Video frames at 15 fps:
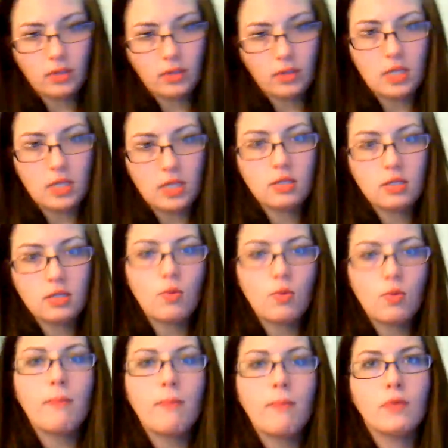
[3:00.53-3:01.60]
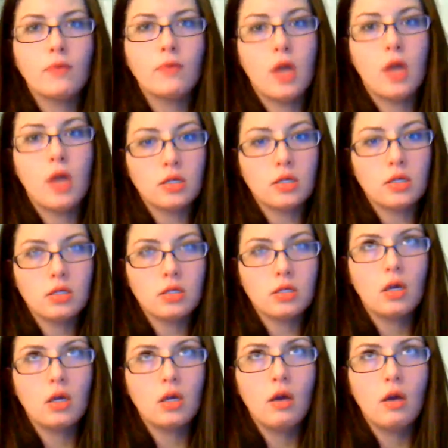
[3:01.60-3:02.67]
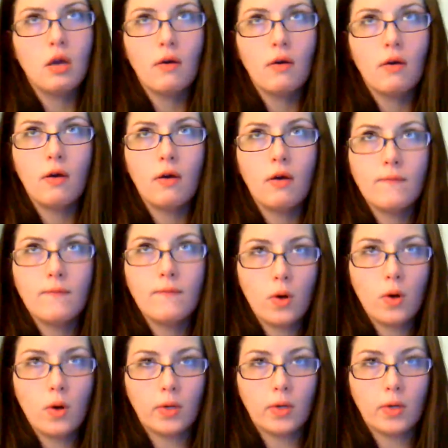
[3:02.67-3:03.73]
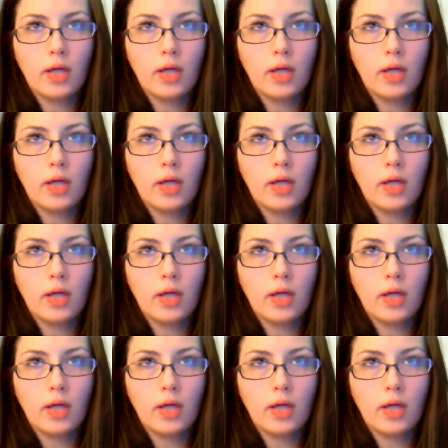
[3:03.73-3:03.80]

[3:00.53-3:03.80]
This is what moves us forward.